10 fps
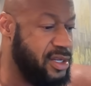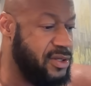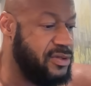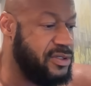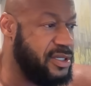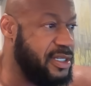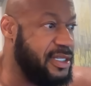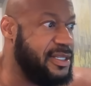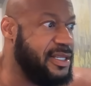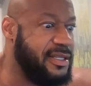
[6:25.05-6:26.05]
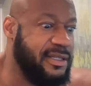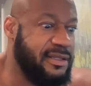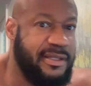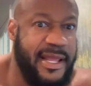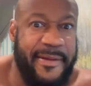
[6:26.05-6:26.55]

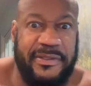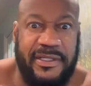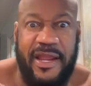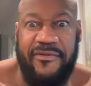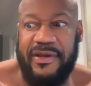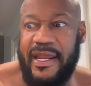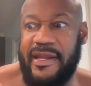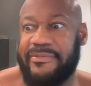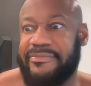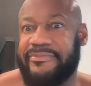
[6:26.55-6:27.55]
it happens every day.